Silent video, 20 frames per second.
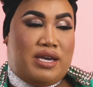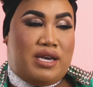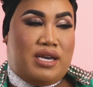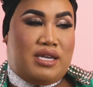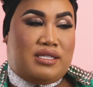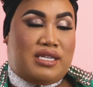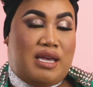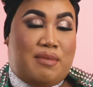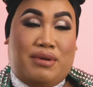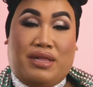
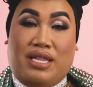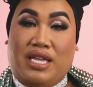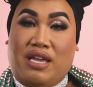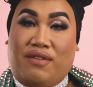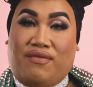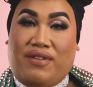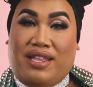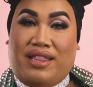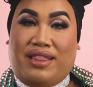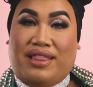because I
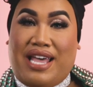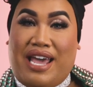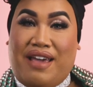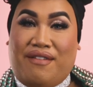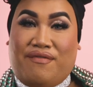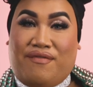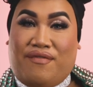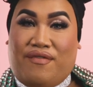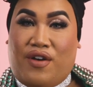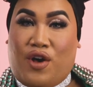believe in
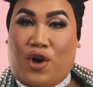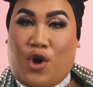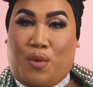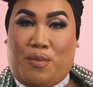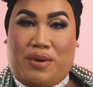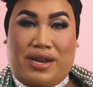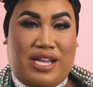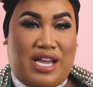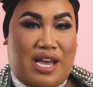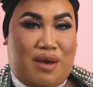life
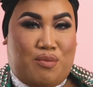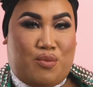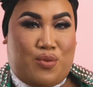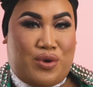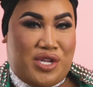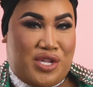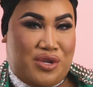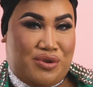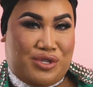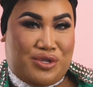opening up
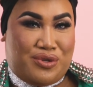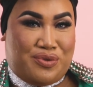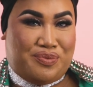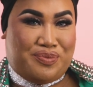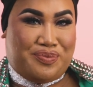when you do.